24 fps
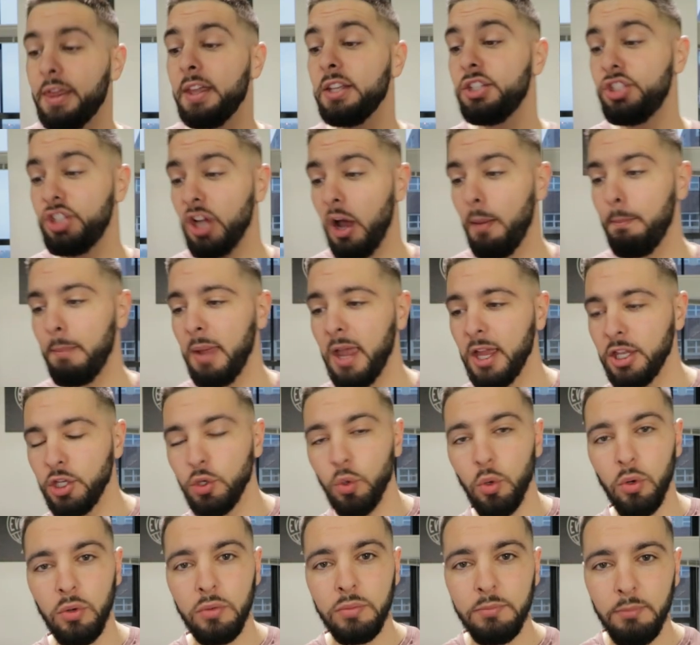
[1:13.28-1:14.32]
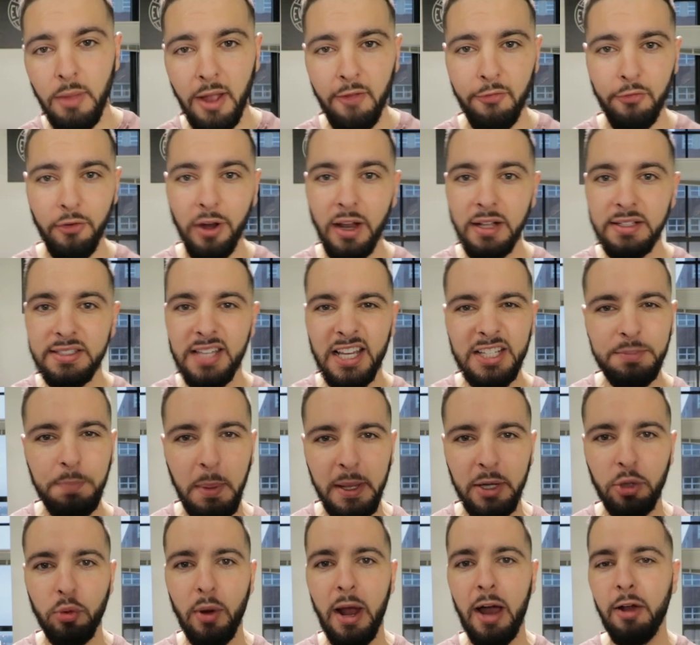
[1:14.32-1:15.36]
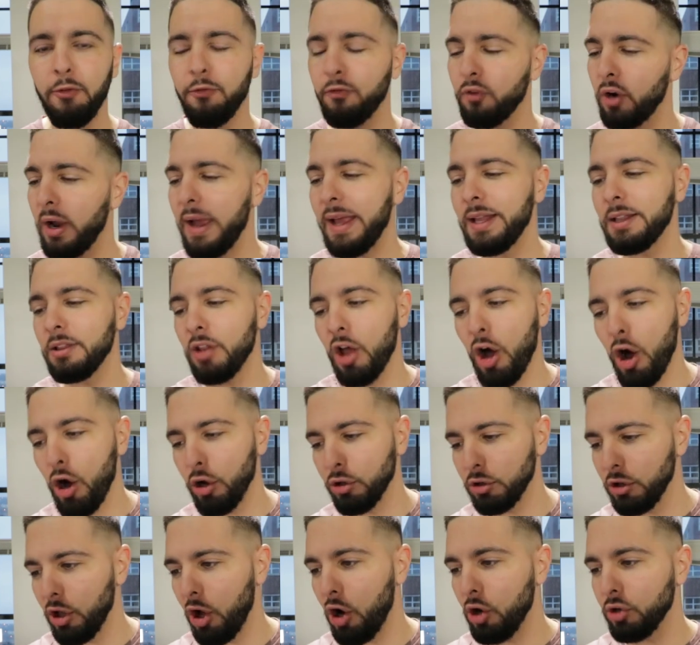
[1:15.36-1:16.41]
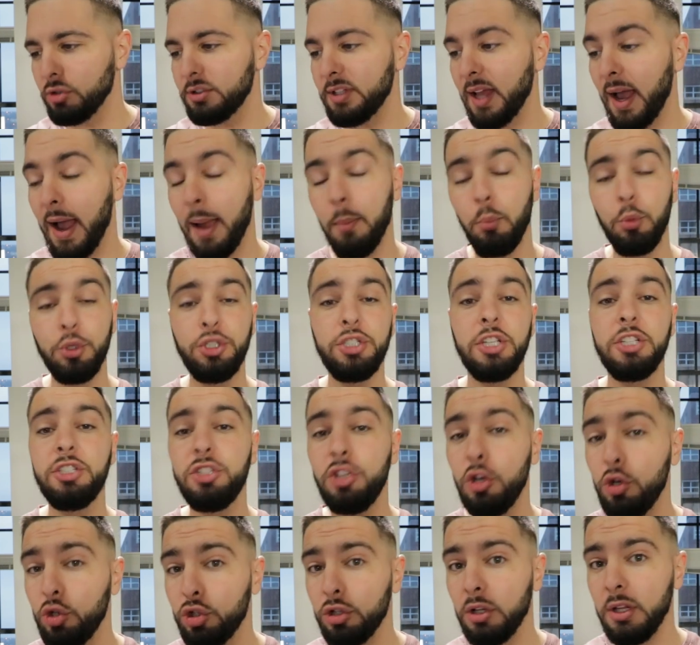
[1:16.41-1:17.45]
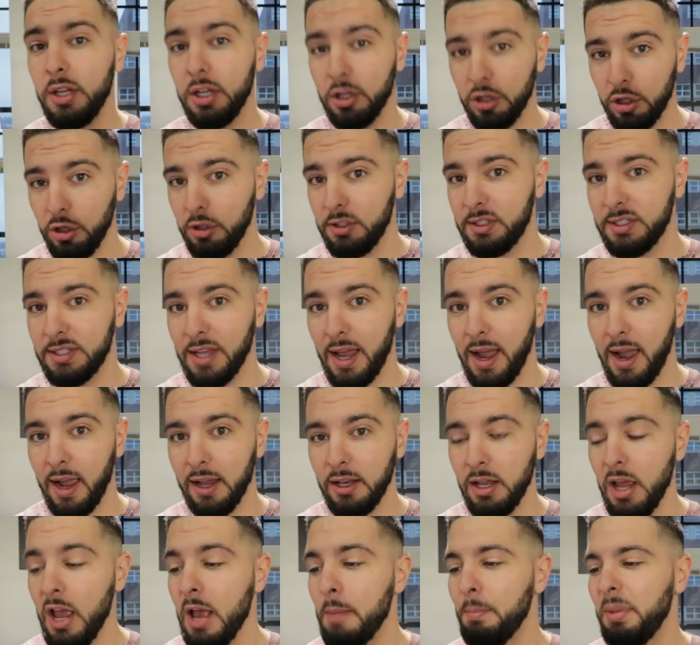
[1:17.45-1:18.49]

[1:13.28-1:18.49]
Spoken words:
The jump manual, my friends, has been around for a long, long time, which is usually a good sign,